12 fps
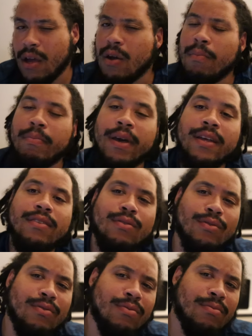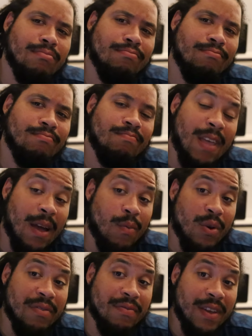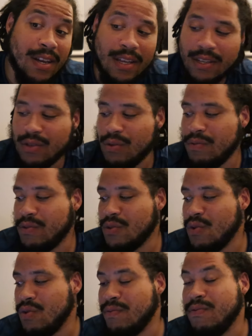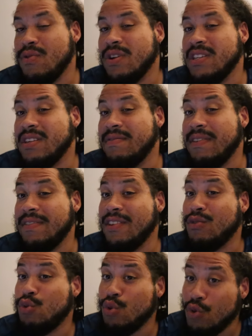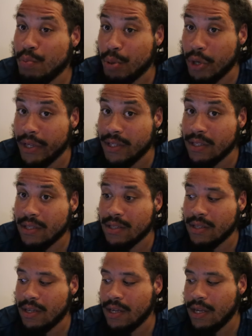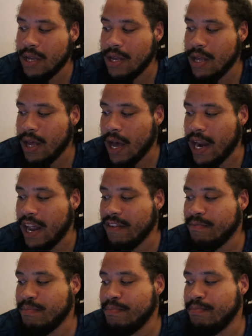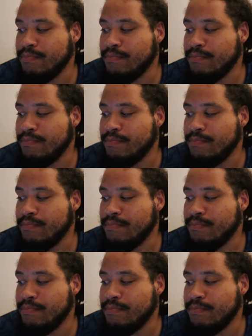compared to Tamworth Phoenix, who scored 452 points and have